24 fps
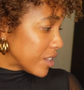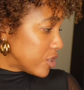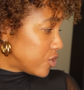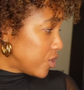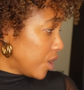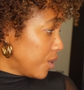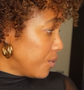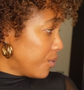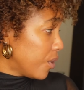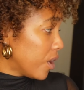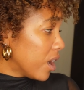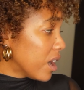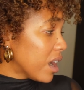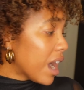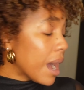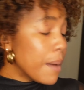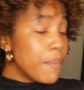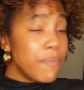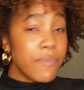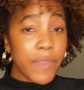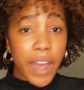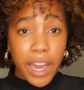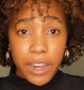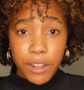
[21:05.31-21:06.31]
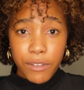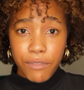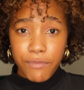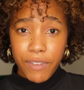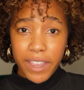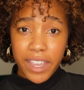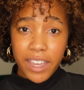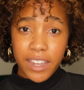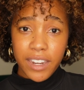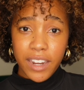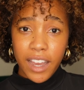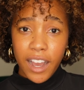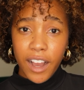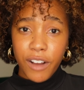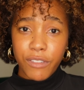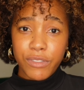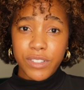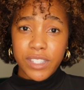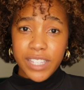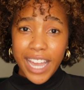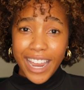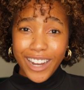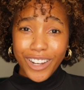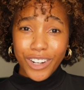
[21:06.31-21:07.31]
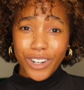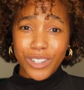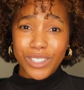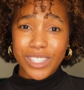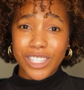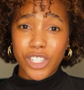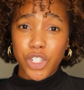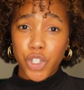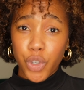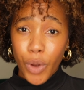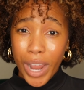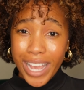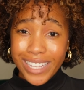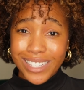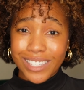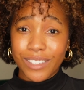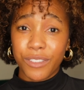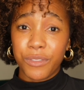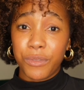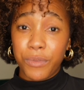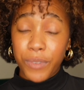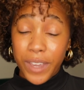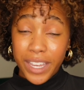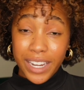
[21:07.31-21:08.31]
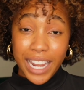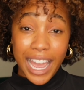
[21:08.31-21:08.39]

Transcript: so far, I'm not a fan of Cider's dress fit.